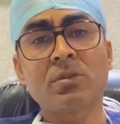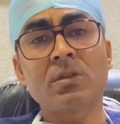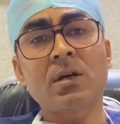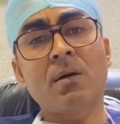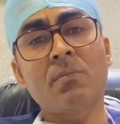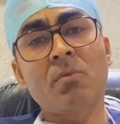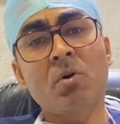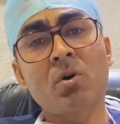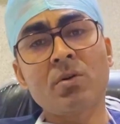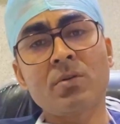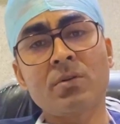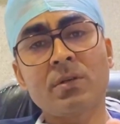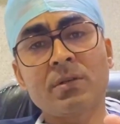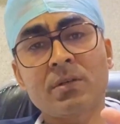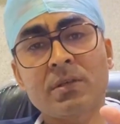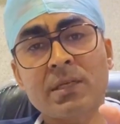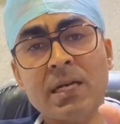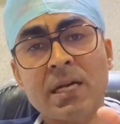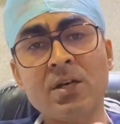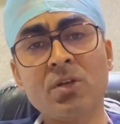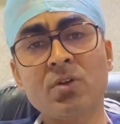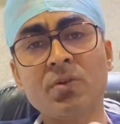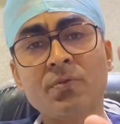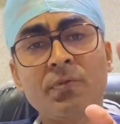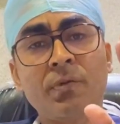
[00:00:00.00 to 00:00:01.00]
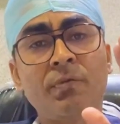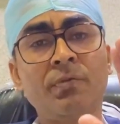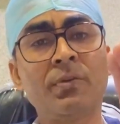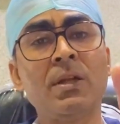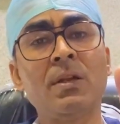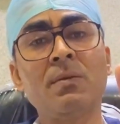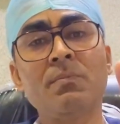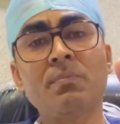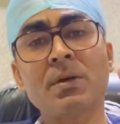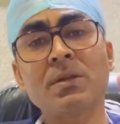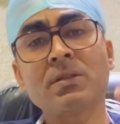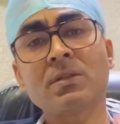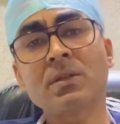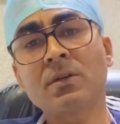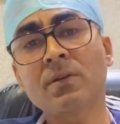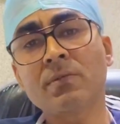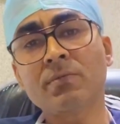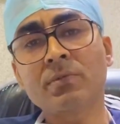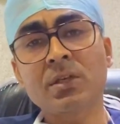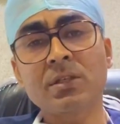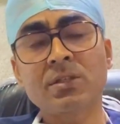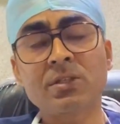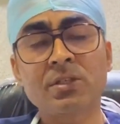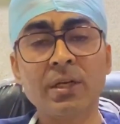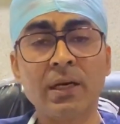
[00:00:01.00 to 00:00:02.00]
about 10 to 15% of
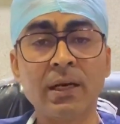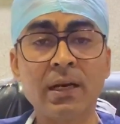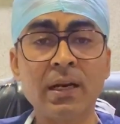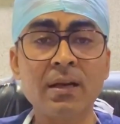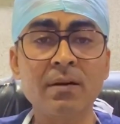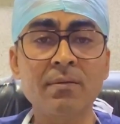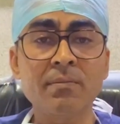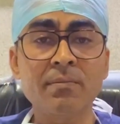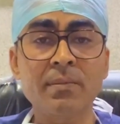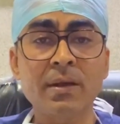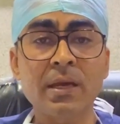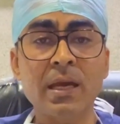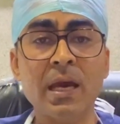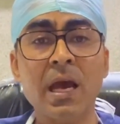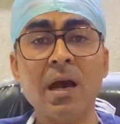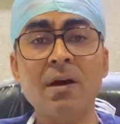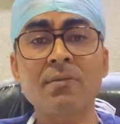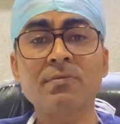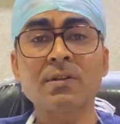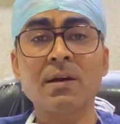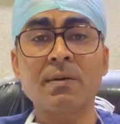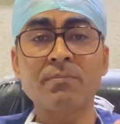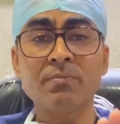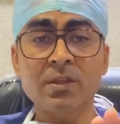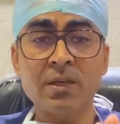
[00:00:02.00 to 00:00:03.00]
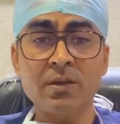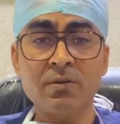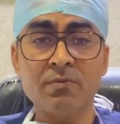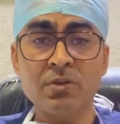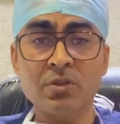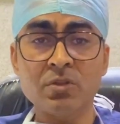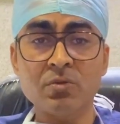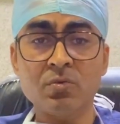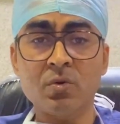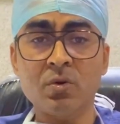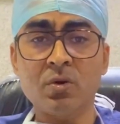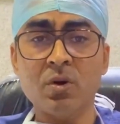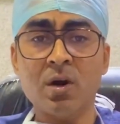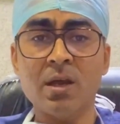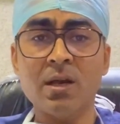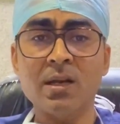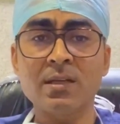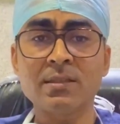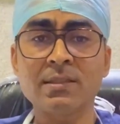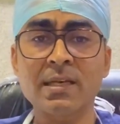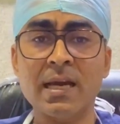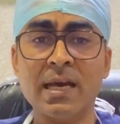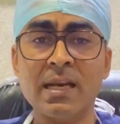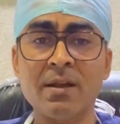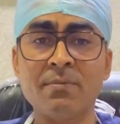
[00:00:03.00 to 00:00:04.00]
the children may have something which we call
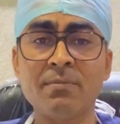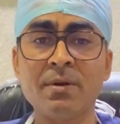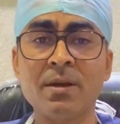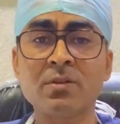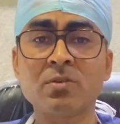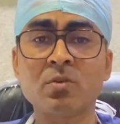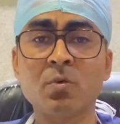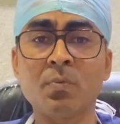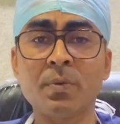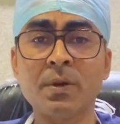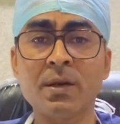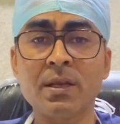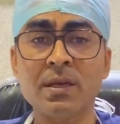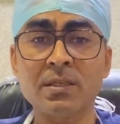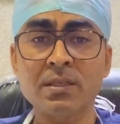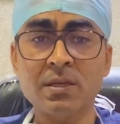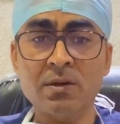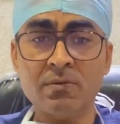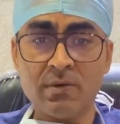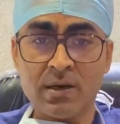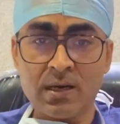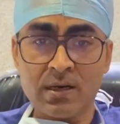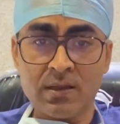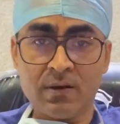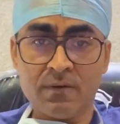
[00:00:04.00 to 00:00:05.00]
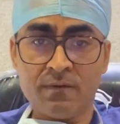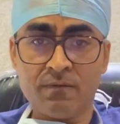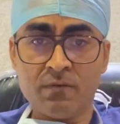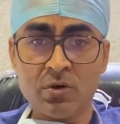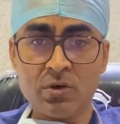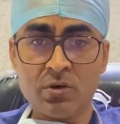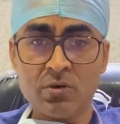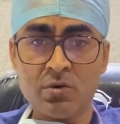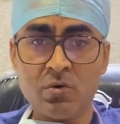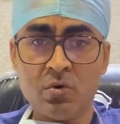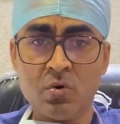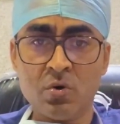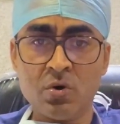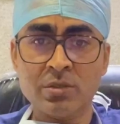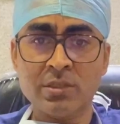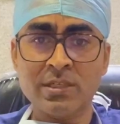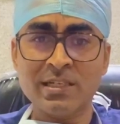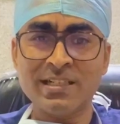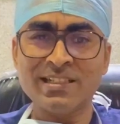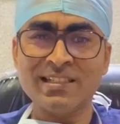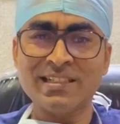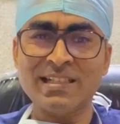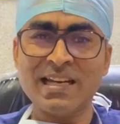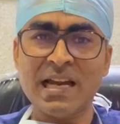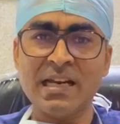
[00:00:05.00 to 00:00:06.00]
as dynamic supination, where the foot goes
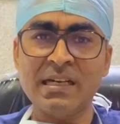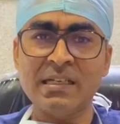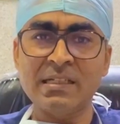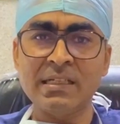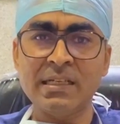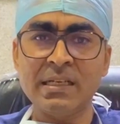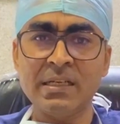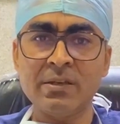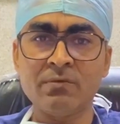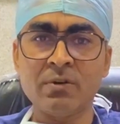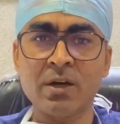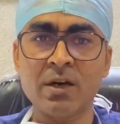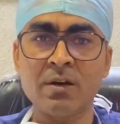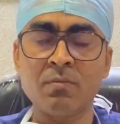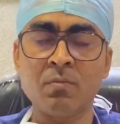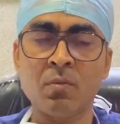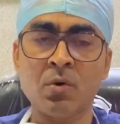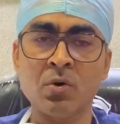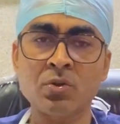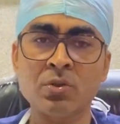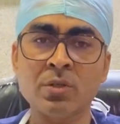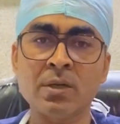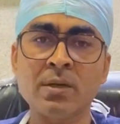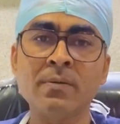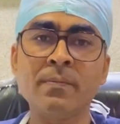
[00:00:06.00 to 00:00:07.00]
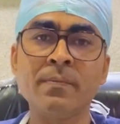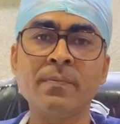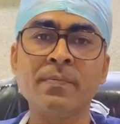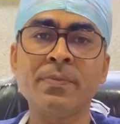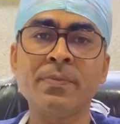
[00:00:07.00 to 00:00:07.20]
in slightly inward motion.